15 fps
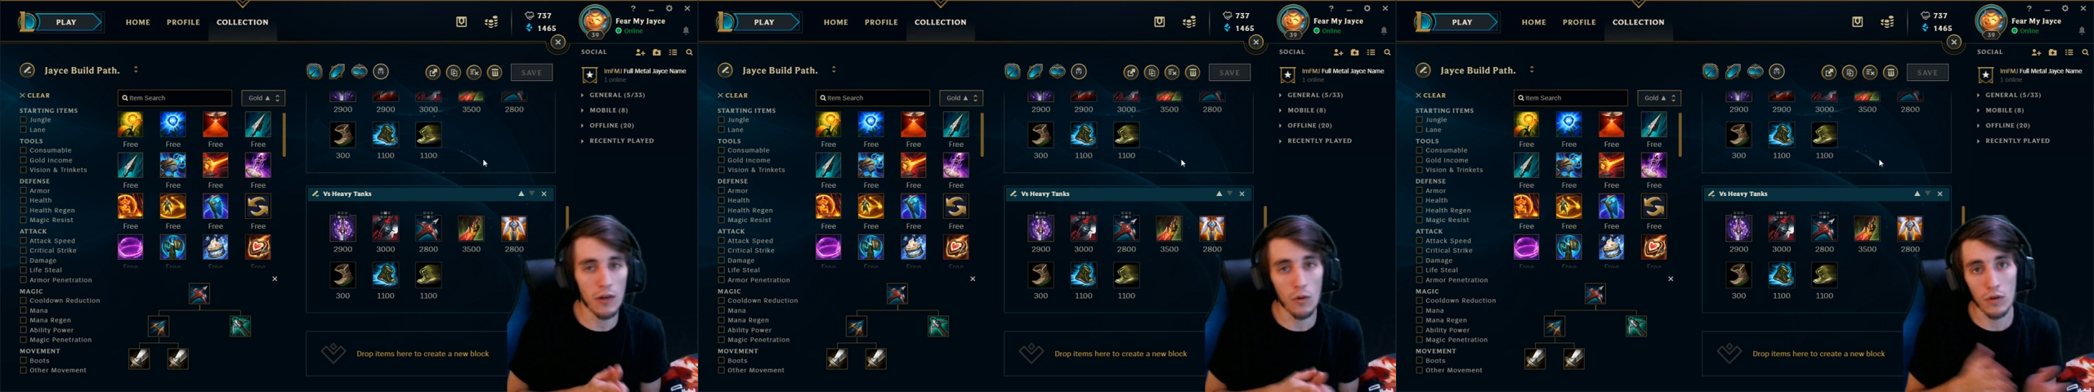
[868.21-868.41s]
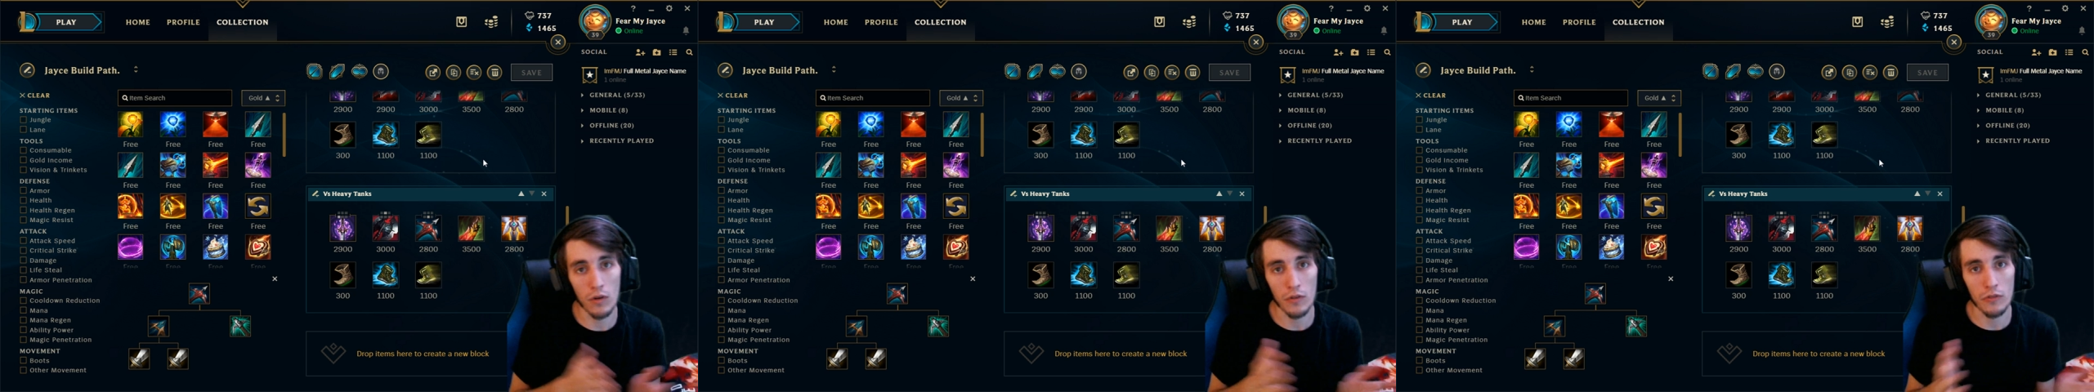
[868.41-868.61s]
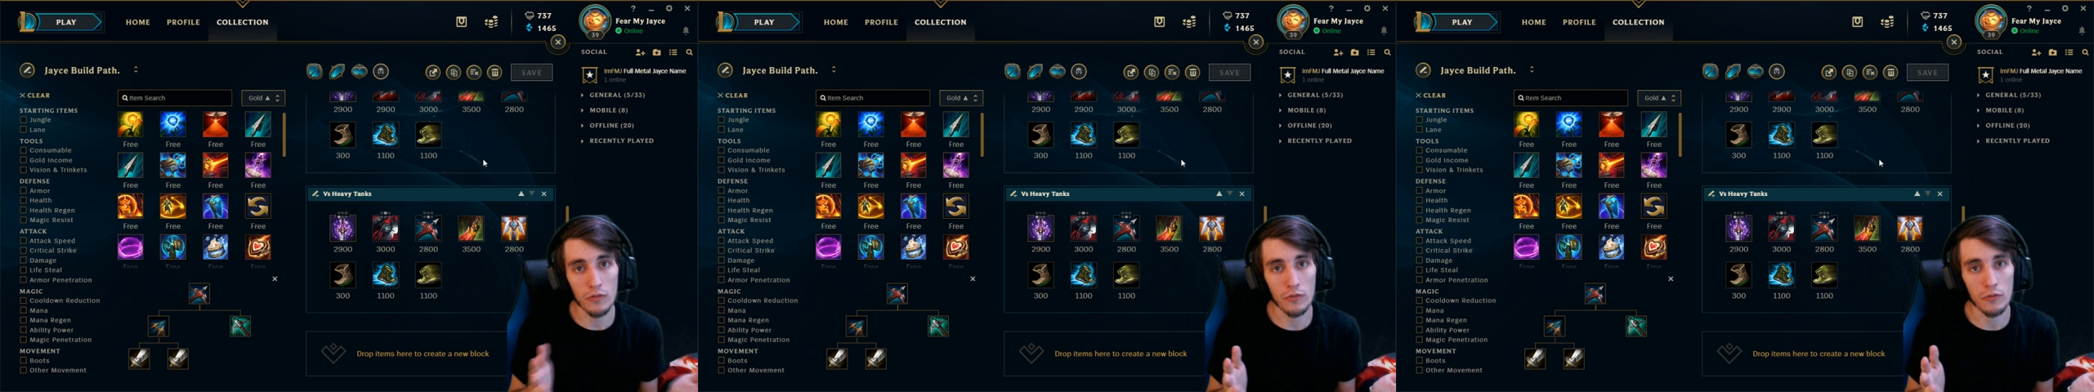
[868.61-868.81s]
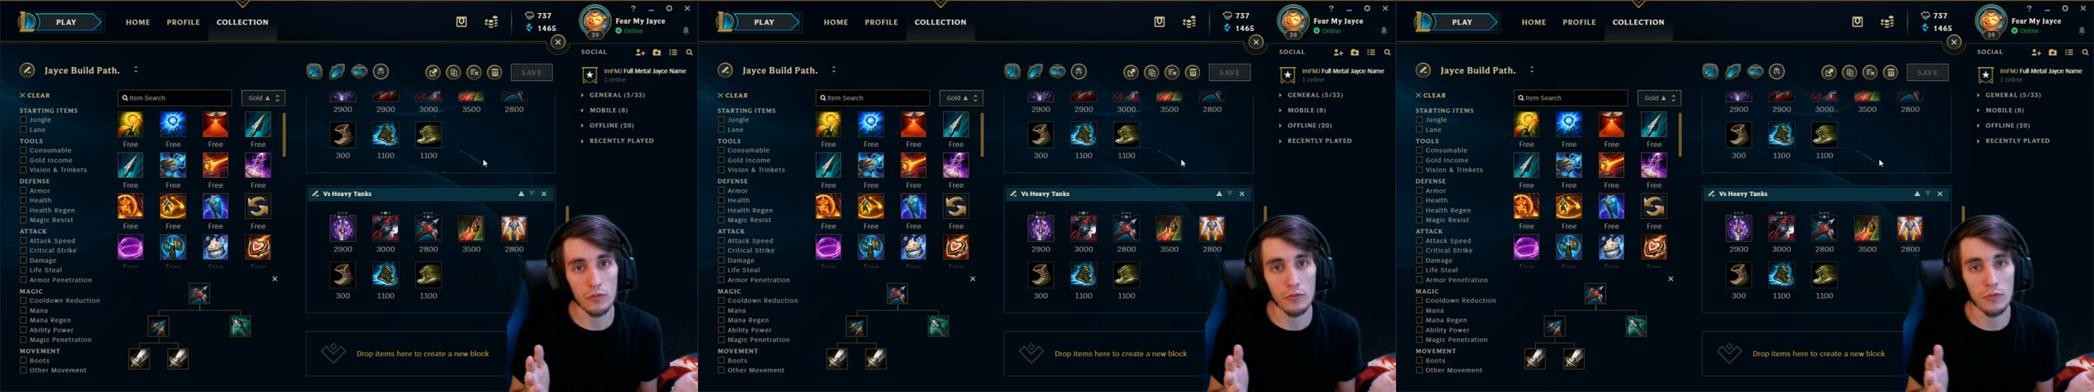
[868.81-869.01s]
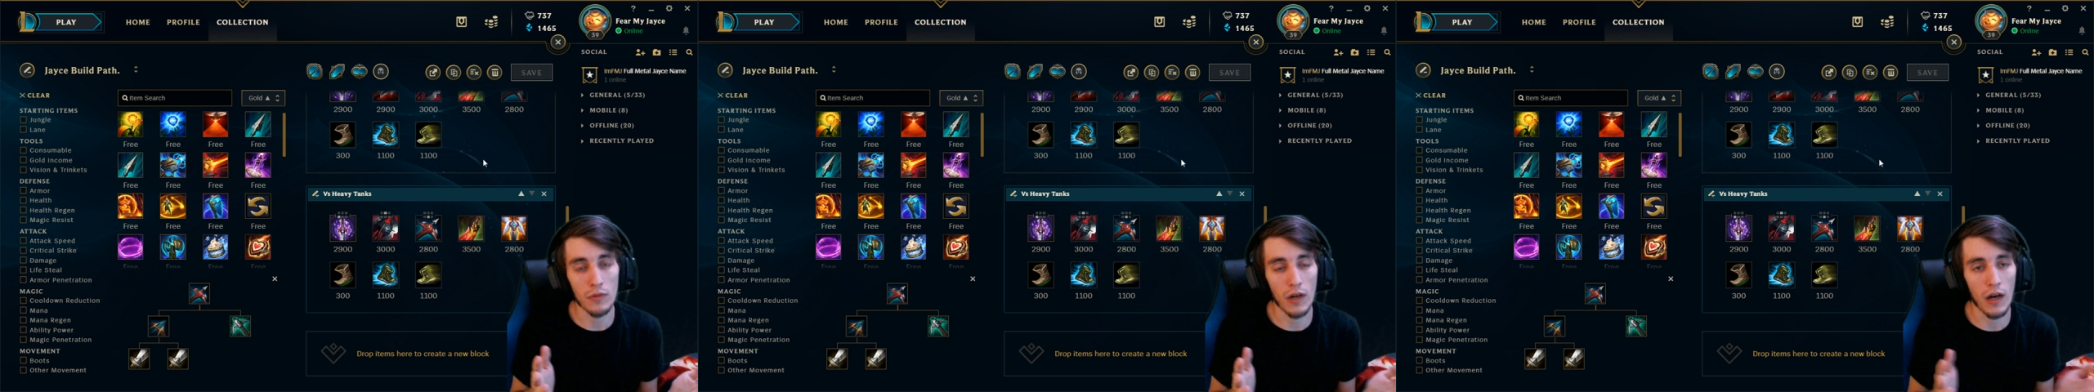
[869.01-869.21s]
or
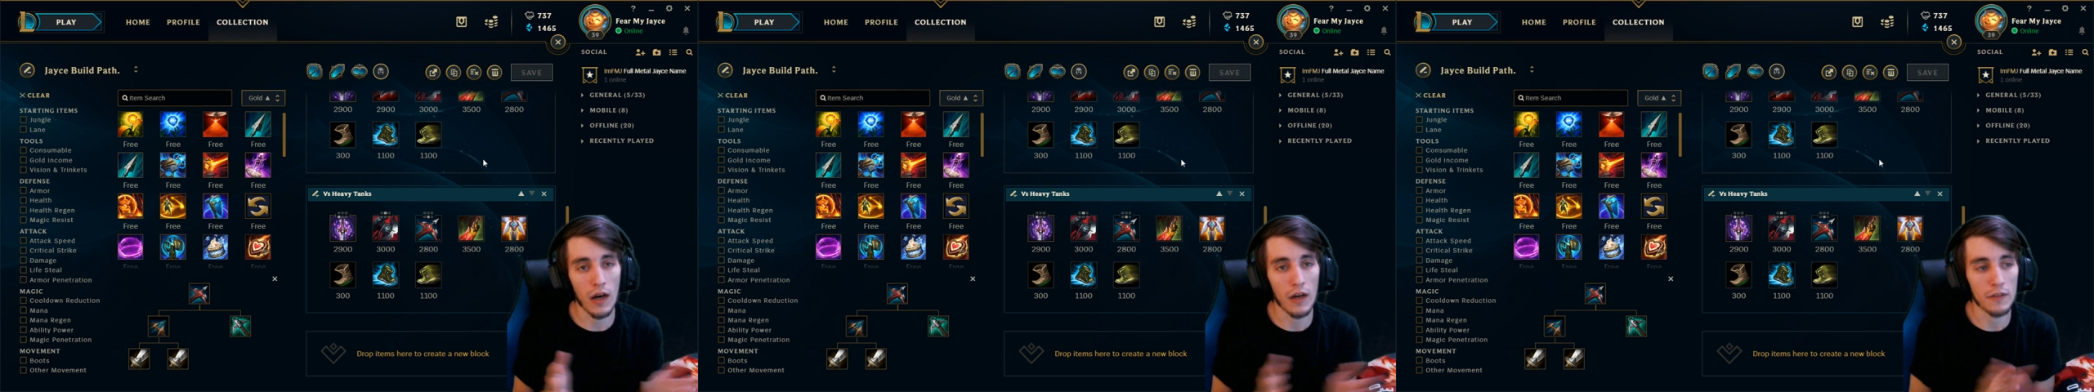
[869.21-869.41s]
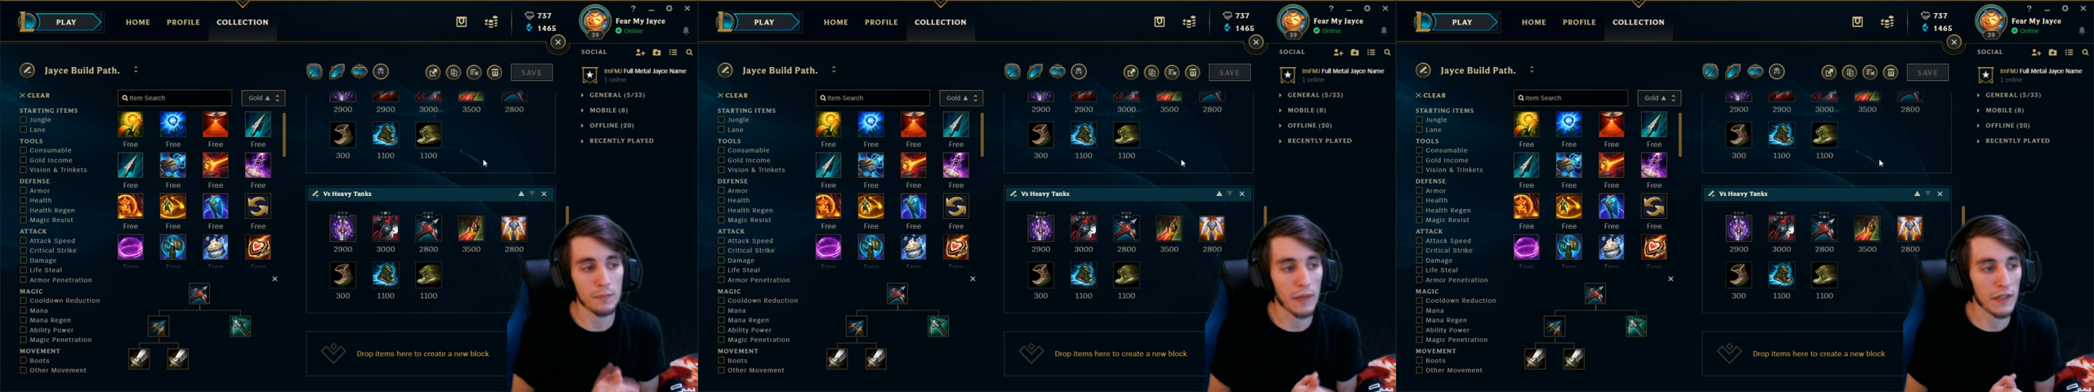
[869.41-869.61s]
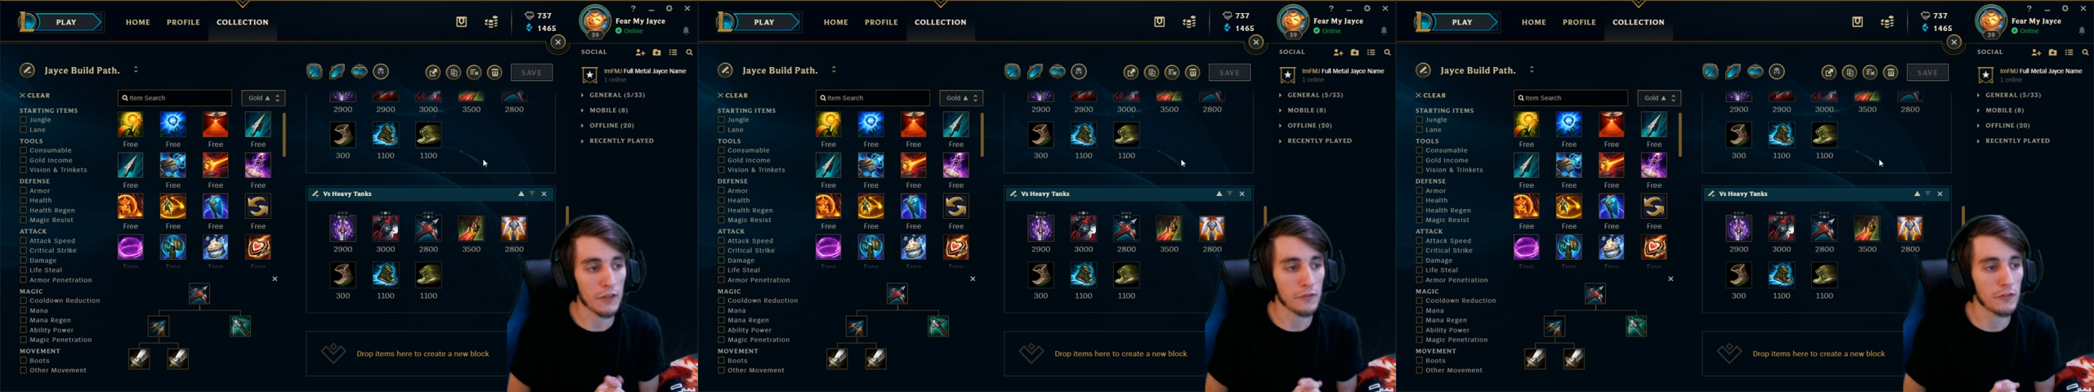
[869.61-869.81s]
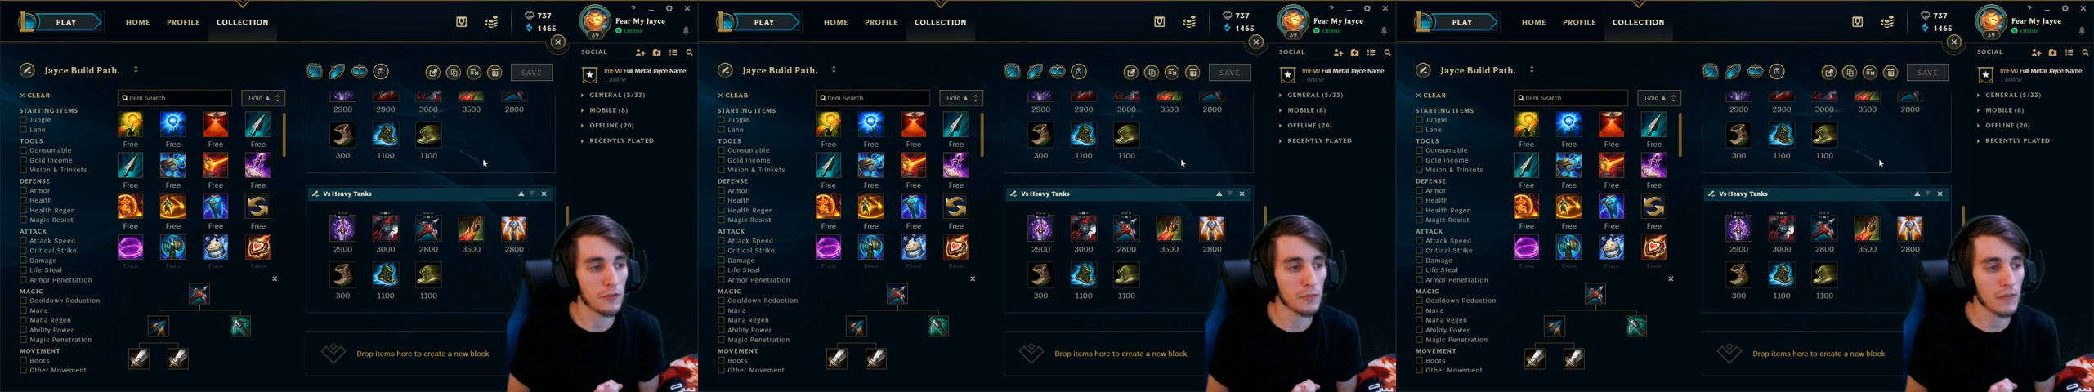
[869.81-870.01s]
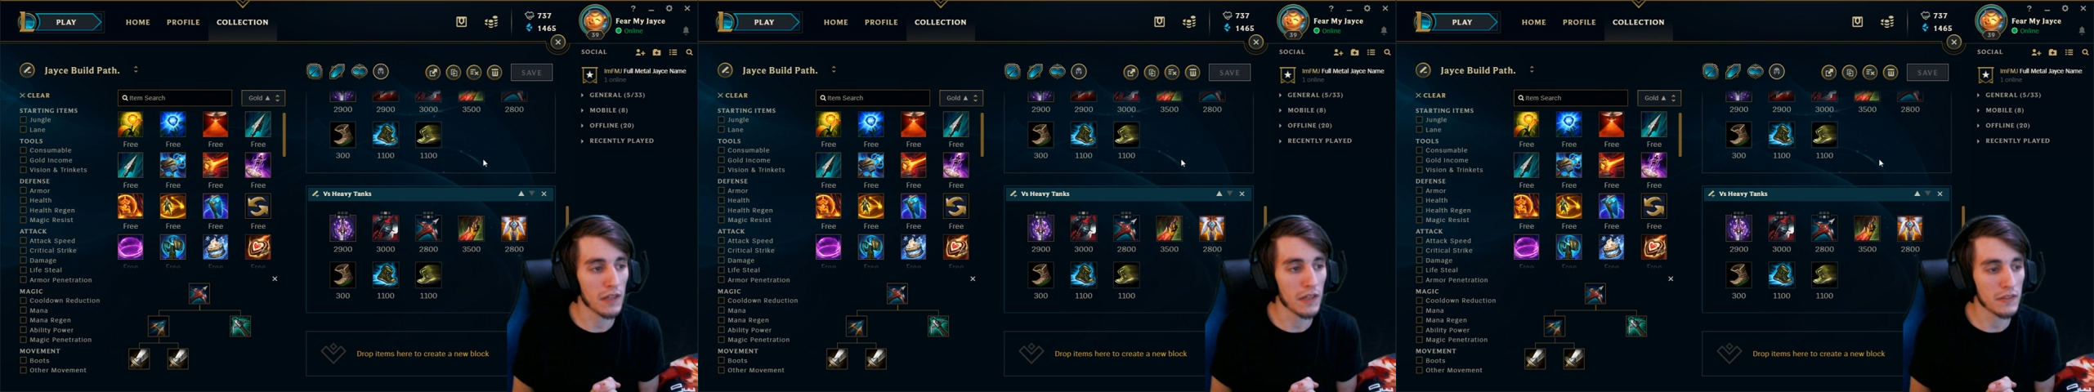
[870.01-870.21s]
through my
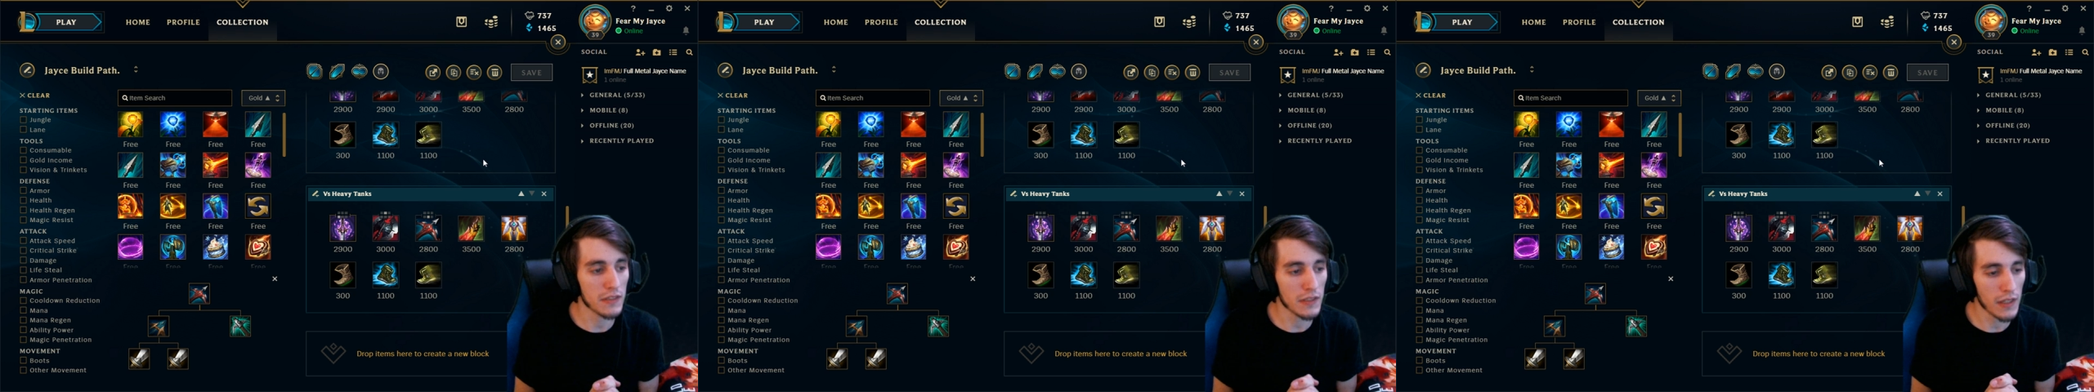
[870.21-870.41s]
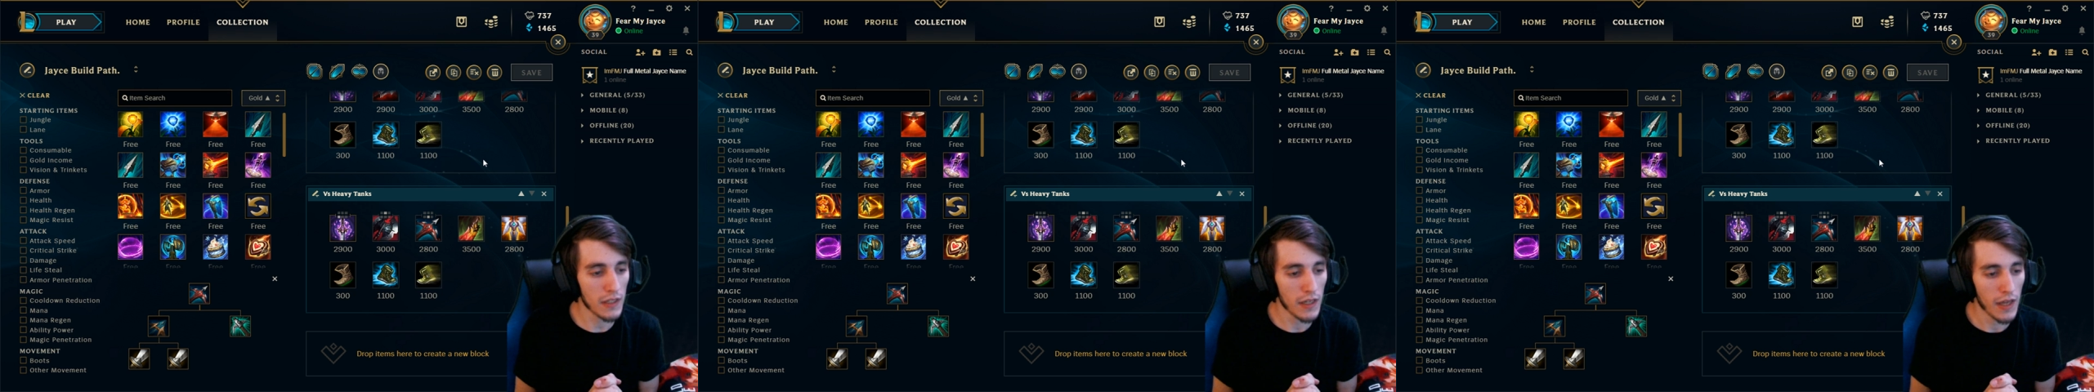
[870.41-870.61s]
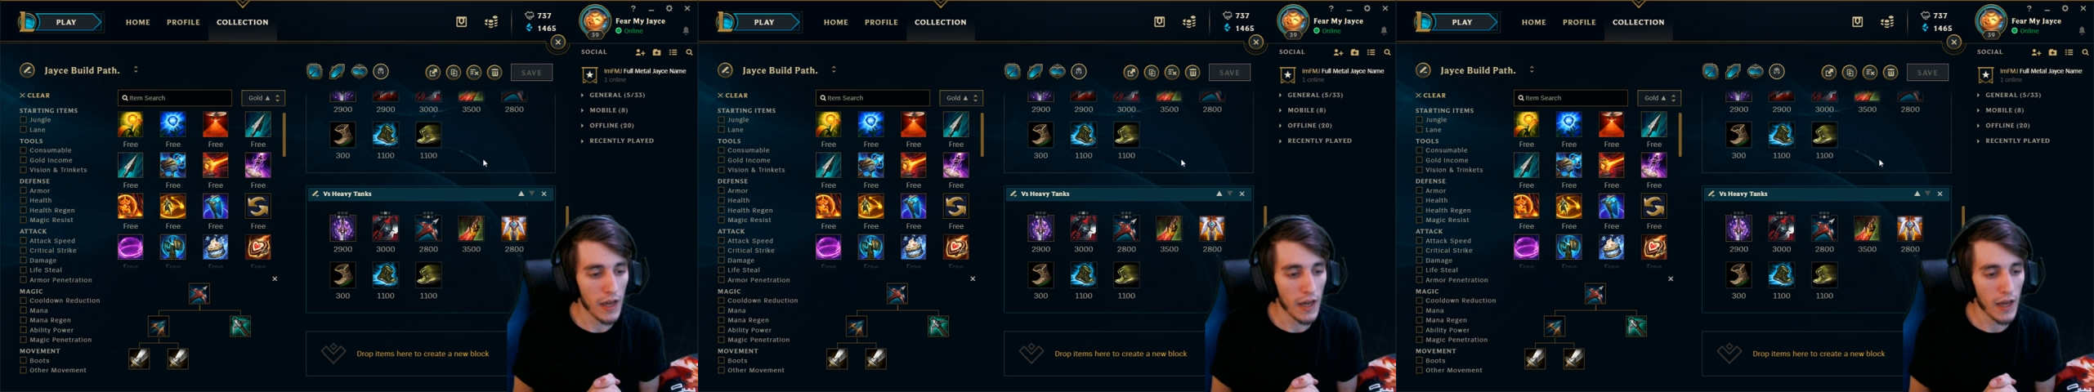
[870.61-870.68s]
YouTube content.